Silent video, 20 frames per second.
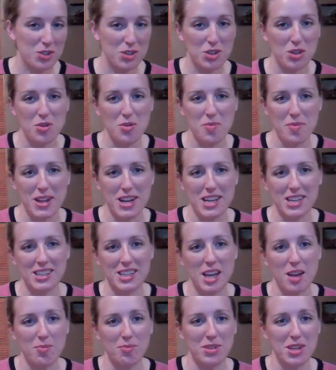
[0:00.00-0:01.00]
There's too
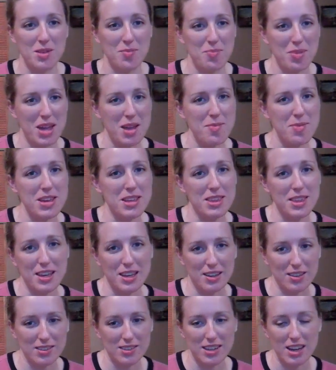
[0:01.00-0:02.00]
many tempting
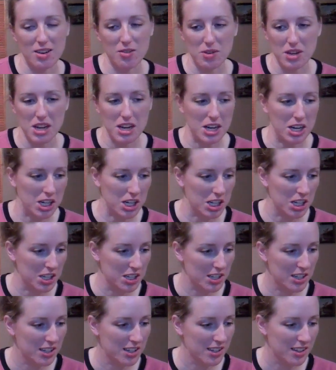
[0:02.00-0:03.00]
baby things down
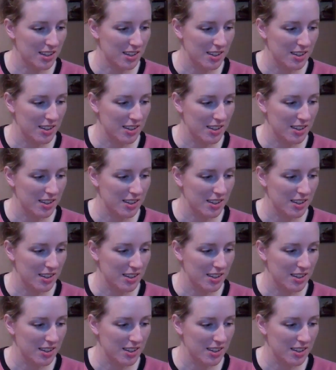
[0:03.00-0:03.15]
here.